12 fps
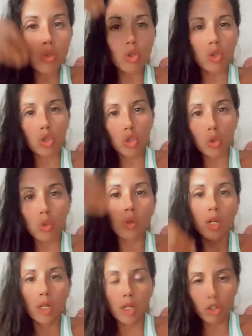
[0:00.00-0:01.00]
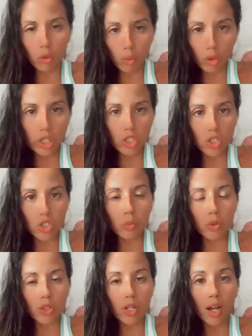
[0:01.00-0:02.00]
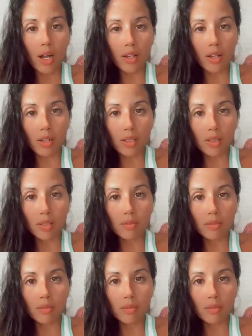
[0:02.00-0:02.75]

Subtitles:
closer to your relationship with God.